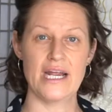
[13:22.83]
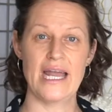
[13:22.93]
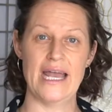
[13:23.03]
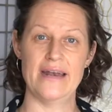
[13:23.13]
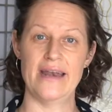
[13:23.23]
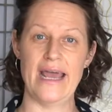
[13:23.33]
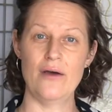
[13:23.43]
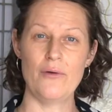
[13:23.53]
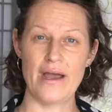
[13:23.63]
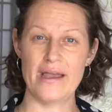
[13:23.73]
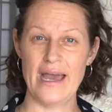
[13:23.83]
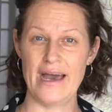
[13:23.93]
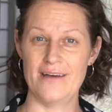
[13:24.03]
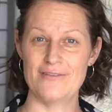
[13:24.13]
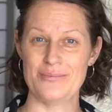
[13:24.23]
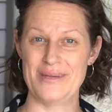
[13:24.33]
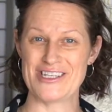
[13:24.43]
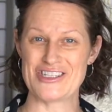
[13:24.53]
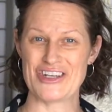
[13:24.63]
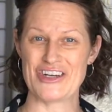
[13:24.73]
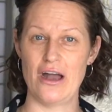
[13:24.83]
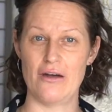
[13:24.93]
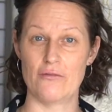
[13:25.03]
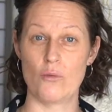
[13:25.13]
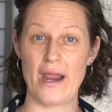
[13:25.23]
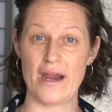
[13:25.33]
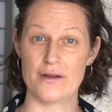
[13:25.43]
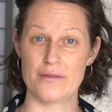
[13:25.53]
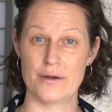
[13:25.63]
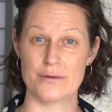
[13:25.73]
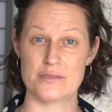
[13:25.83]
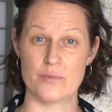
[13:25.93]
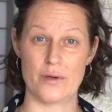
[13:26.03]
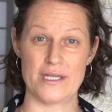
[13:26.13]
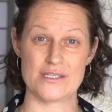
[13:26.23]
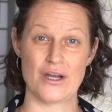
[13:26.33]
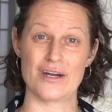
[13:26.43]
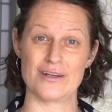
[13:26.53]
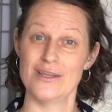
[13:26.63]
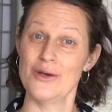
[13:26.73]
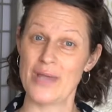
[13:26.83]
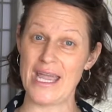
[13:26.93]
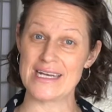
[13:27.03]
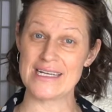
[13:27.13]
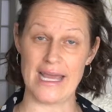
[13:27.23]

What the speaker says: and now I have a picture of where those points are located,